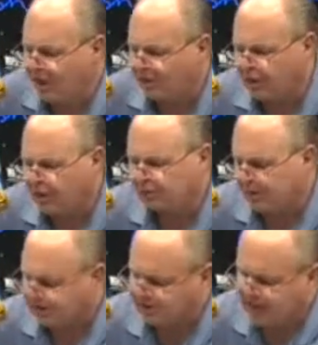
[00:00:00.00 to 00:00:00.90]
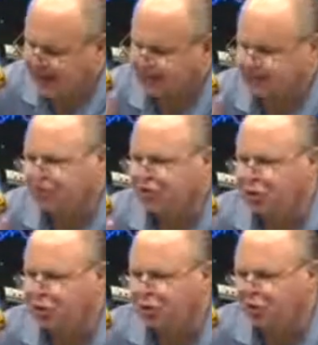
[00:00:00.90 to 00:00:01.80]
We talked about the fact that
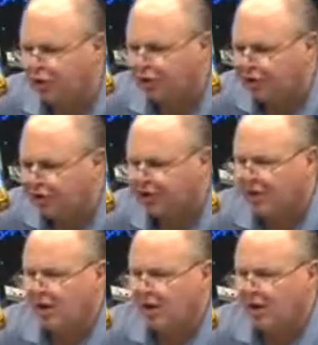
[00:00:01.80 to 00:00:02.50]
2/3